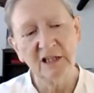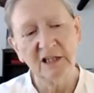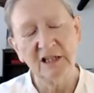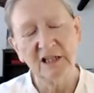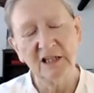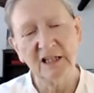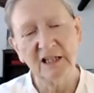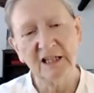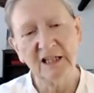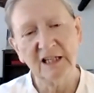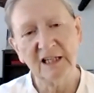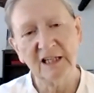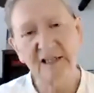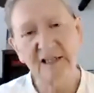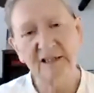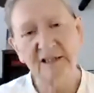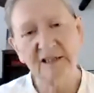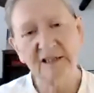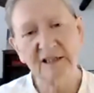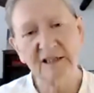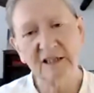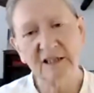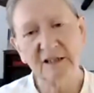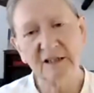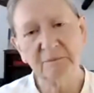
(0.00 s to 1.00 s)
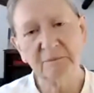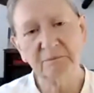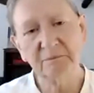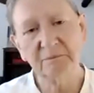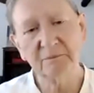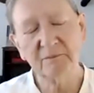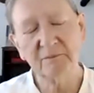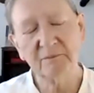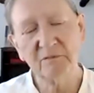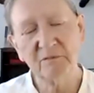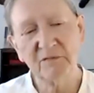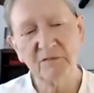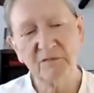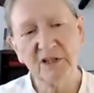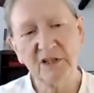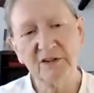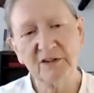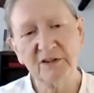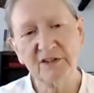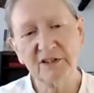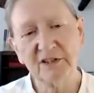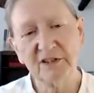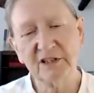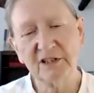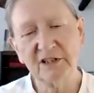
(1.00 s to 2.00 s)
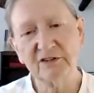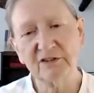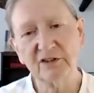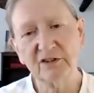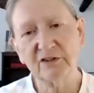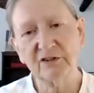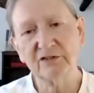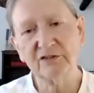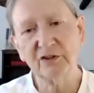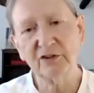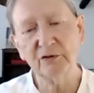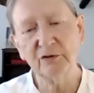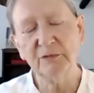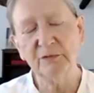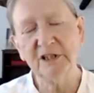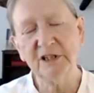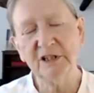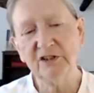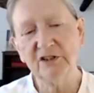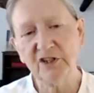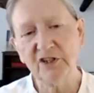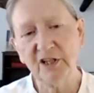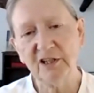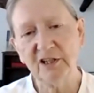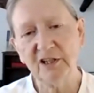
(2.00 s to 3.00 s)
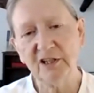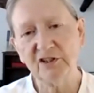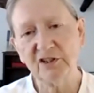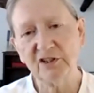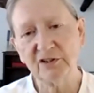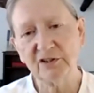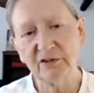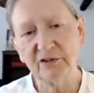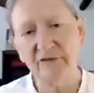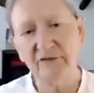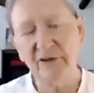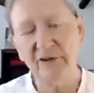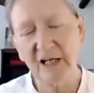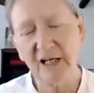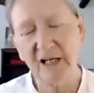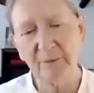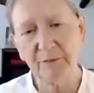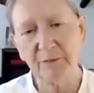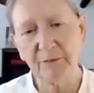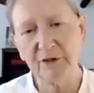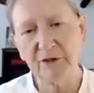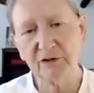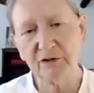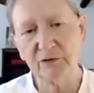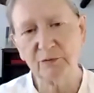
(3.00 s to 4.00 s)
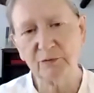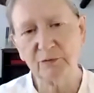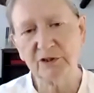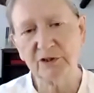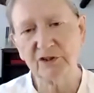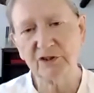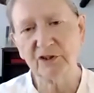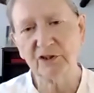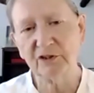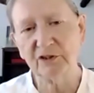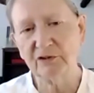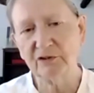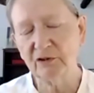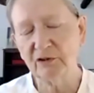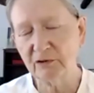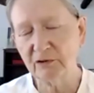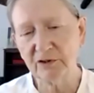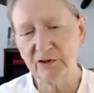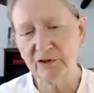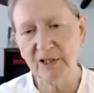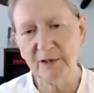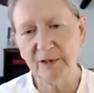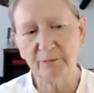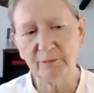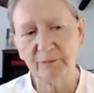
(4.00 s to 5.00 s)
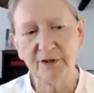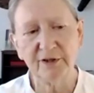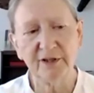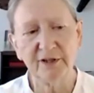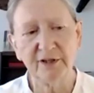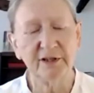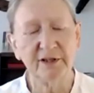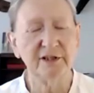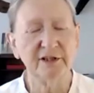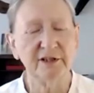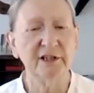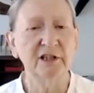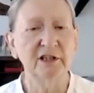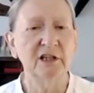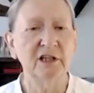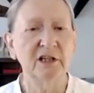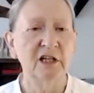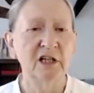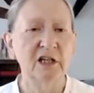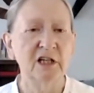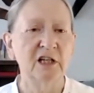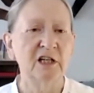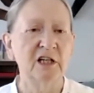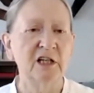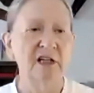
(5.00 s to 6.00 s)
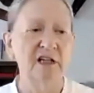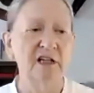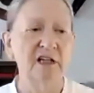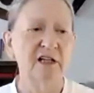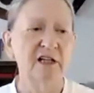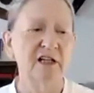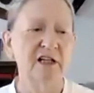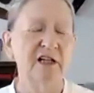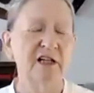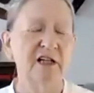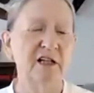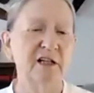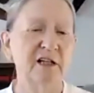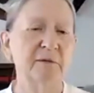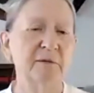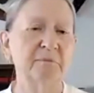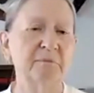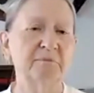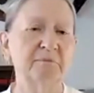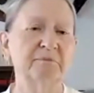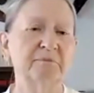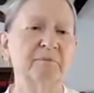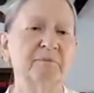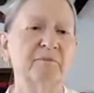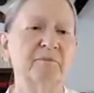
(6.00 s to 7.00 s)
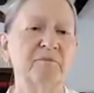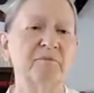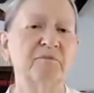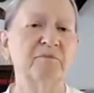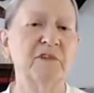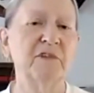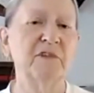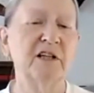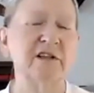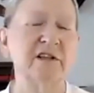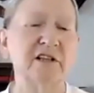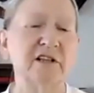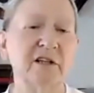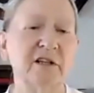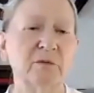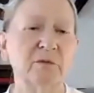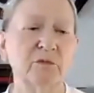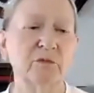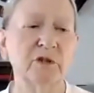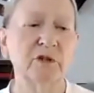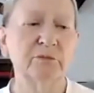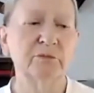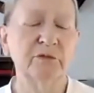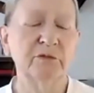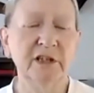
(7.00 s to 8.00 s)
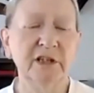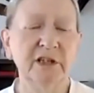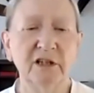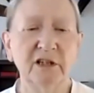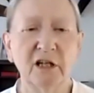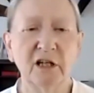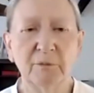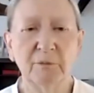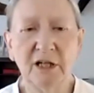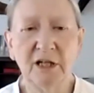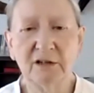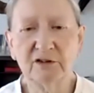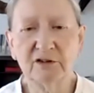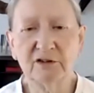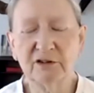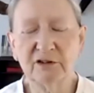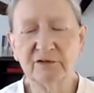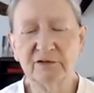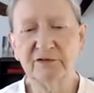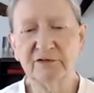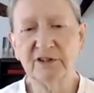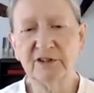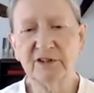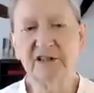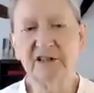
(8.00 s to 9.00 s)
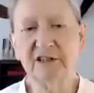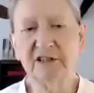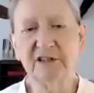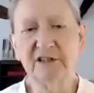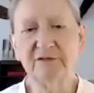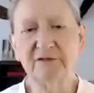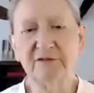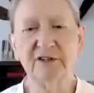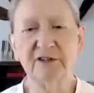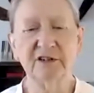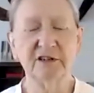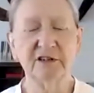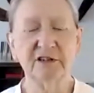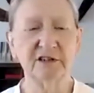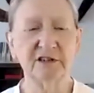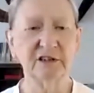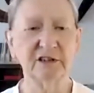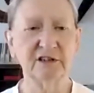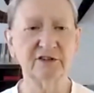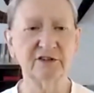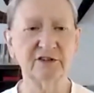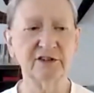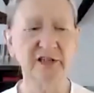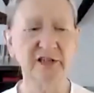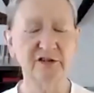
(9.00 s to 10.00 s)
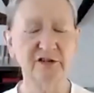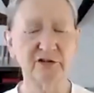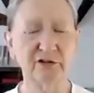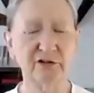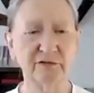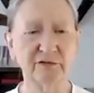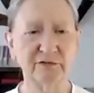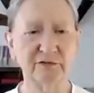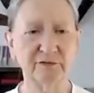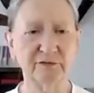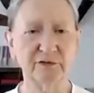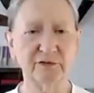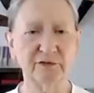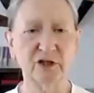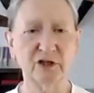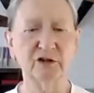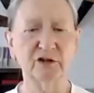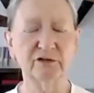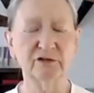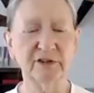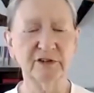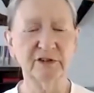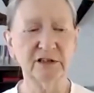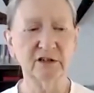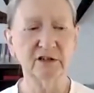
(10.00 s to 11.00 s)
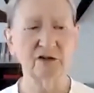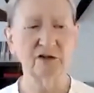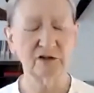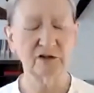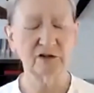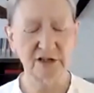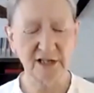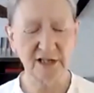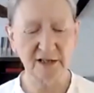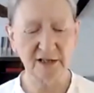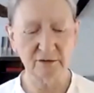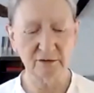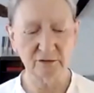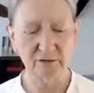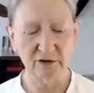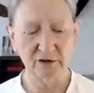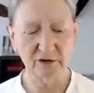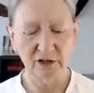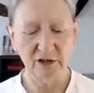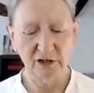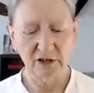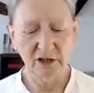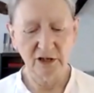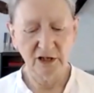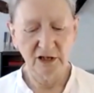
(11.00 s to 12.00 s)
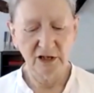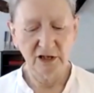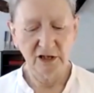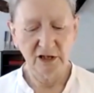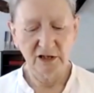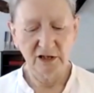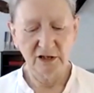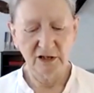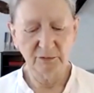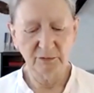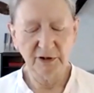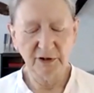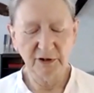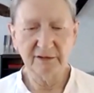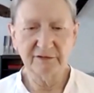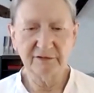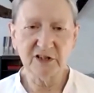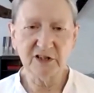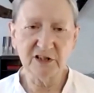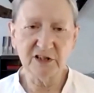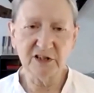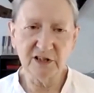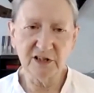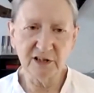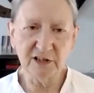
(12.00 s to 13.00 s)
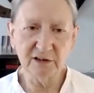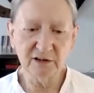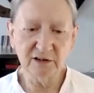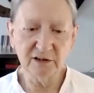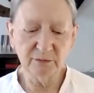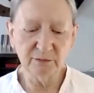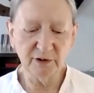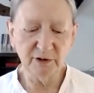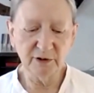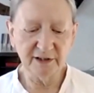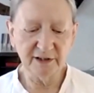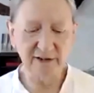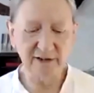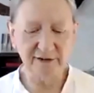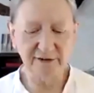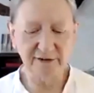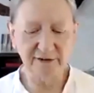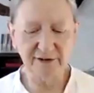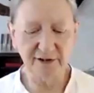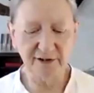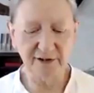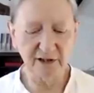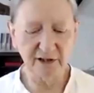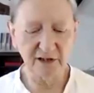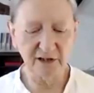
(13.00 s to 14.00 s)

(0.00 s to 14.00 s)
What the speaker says: And there's so many changes have happened which are not temporary, and that when we come out of the different degrees of COVID lockdown, we have to deal with.